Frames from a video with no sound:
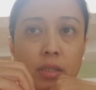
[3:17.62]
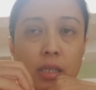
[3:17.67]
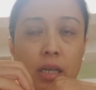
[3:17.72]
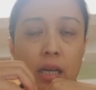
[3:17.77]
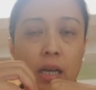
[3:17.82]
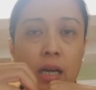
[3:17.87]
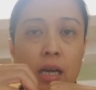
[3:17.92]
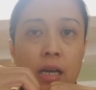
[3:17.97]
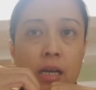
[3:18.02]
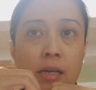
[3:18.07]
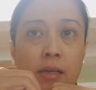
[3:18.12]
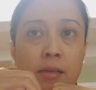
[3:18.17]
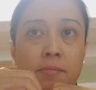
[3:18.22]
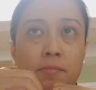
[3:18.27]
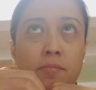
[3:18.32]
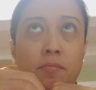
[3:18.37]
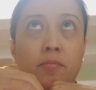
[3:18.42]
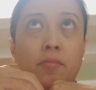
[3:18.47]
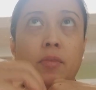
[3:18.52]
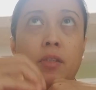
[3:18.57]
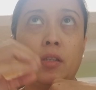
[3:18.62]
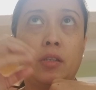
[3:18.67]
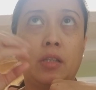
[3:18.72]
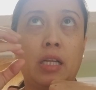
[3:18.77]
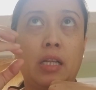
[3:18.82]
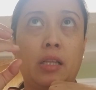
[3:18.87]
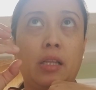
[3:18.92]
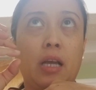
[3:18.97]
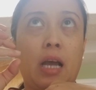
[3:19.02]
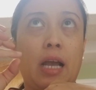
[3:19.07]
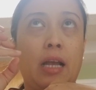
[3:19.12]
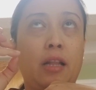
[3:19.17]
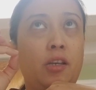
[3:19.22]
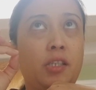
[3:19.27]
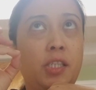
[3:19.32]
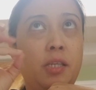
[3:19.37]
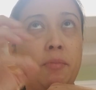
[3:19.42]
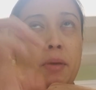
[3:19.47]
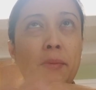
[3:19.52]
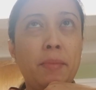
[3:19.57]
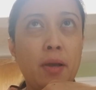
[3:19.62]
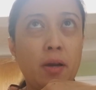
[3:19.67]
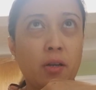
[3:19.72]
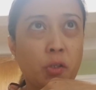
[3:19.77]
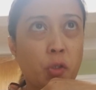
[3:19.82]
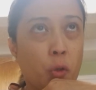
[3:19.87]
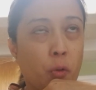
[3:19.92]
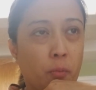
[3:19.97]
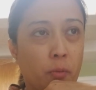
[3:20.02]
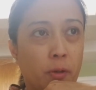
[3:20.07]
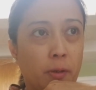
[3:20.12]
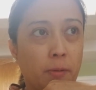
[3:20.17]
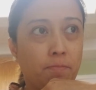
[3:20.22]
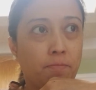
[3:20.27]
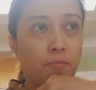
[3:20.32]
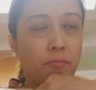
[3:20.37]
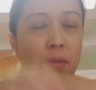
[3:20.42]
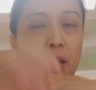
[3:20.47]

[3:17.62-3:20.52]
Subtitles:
that I lost the baby October.